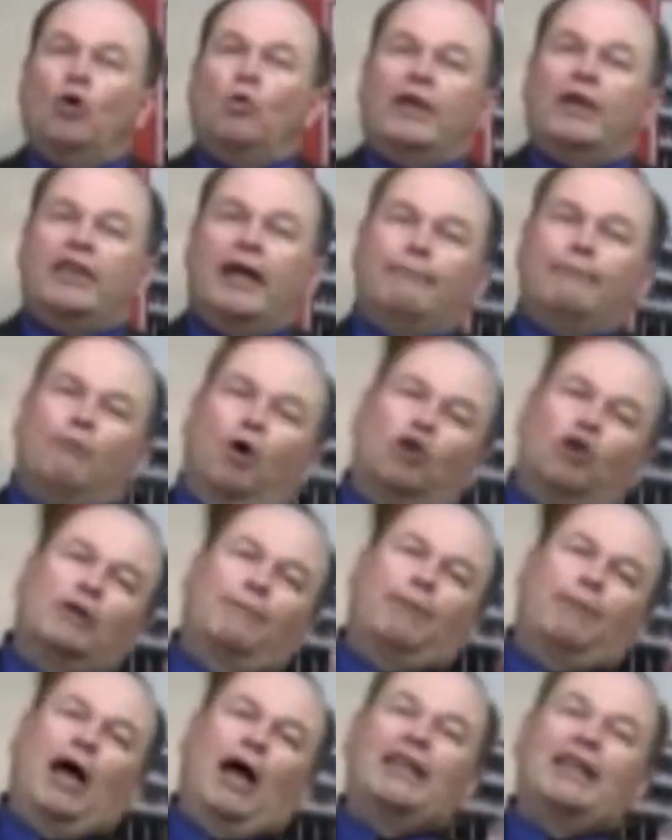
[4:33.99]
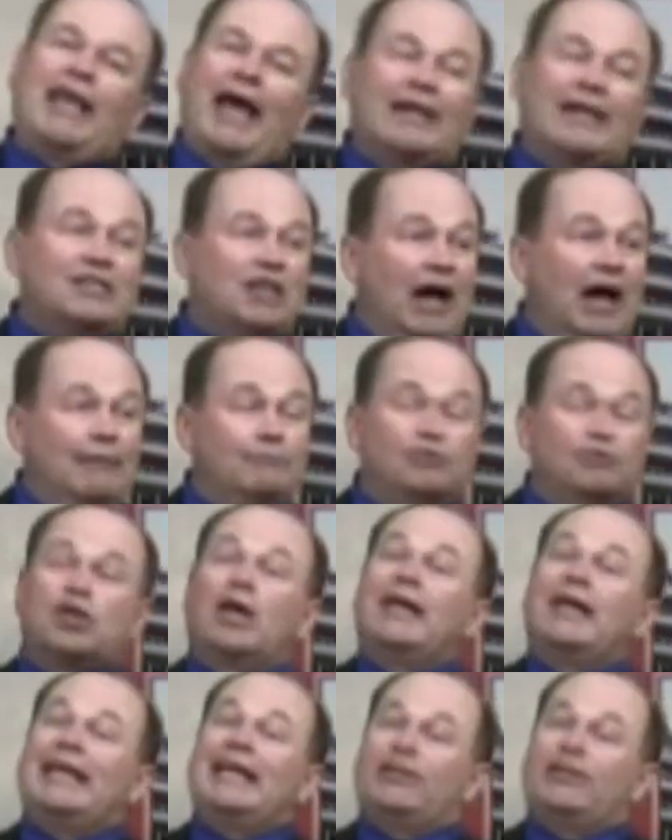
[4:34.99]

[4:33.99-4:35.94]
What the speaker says: We then multiply that times